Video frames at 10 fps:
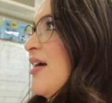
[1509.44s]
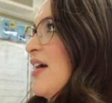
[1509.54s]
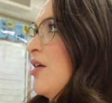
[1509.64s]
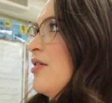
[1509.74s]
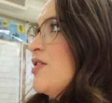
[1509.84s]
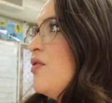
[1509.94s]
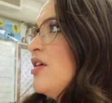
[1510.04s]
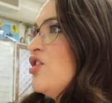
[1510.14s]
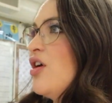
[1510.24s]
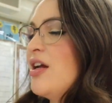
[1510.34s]
And also
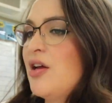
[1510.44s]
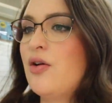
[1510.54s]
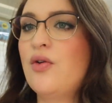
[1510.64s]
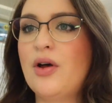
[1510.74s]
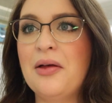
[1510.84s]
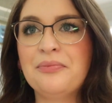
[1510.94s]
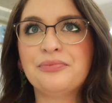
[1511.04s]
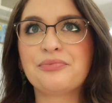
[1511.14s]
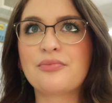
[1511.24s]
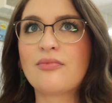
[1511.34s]
this year, I know
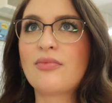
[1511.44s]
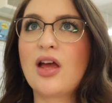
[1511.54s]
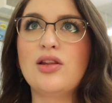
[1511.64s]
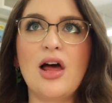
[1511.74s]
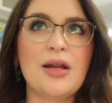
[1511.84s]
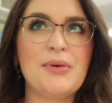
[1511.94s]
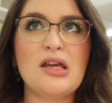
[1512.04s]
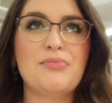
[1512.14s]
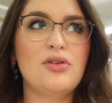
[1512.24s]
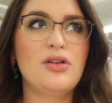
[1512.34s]
a lot of
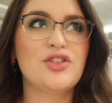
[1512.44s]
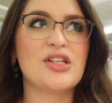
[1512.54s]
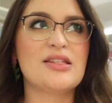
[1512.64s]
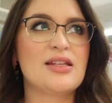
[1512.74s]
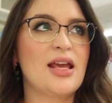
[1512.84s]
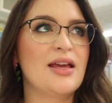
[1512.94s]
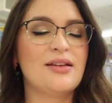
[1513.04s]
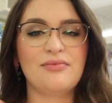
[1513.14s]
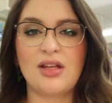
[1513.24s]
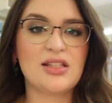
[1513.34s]
people, just
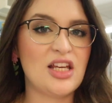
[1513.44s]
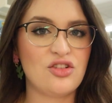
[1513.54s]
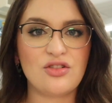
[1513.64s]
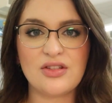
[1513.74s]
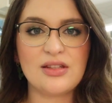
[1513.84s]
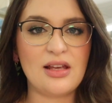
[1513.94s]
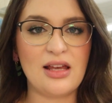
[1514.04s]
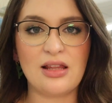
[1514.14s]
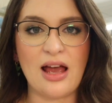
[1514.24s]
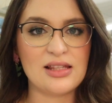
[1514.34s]
teachers
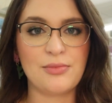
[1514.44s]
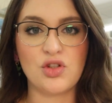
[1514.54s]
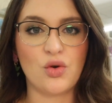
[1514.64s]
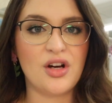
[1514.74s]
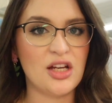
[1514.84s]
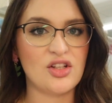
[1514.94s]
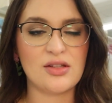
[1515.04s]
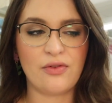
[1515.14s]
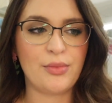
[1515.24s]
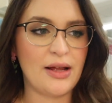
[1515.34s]
in as a majority,
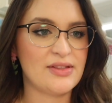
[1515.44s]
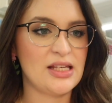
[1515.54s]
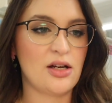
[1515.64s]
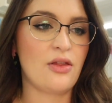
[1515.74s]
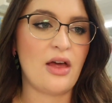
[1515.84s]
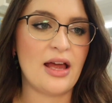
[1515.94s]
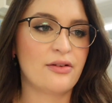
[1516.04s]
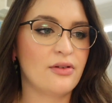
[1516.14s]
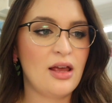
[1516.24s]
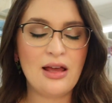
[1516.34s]
just from what I've seen
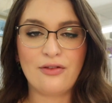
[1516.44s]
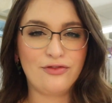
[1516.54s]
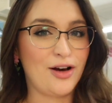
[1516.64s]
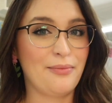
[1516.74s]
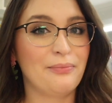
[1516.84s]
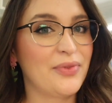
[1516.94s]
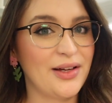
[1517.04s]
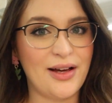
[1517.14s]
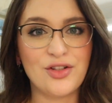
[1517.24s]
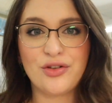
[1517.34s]
online from
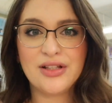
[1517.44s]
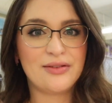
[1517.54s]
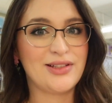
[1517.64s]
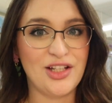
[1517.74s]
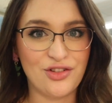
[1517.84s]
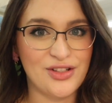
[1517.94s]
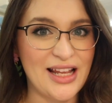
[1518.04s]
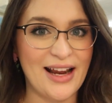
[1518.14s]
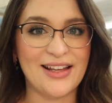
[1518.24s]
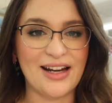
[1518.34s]
the hundreds of teachers
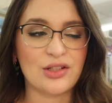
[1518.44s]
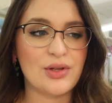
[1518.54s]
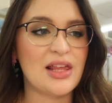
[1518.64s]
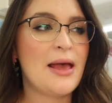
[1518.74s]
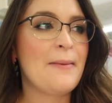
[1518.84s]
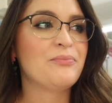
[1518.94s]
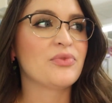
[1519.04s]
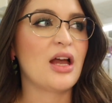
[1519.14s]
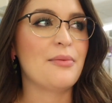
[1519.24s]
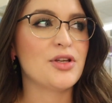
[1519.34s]
that I connect with,
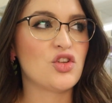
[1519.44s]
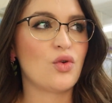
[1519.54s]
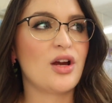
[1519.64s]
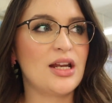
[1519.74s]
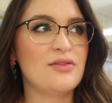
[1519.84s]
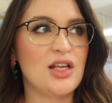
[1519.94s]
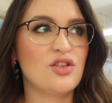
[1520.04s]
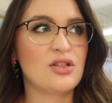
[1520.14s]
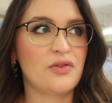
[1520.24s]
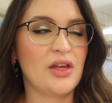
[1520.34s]
a majority of
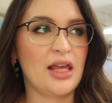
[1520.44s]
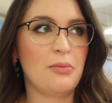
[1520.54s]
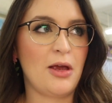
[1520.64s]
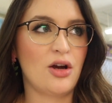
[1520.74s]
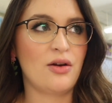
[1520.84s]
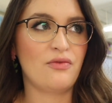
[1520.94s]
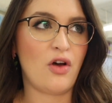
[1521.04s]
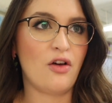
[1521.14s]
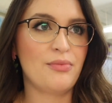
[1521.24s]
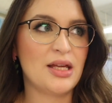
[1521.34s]
teachers feel like parent
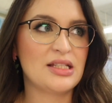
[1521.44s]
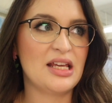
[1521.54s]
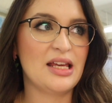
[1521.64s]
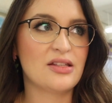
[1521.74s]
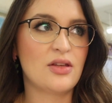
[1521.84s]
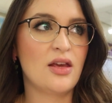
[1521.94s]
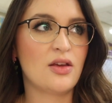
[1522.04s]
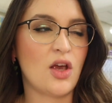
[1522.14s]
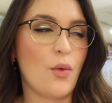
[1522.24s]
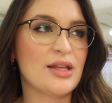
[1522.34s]
involvement is
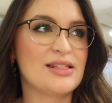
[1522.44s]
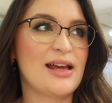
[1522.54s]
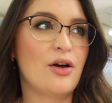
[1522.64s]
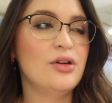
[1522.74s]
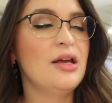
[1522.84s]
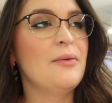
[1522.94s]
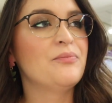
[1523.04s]
going down.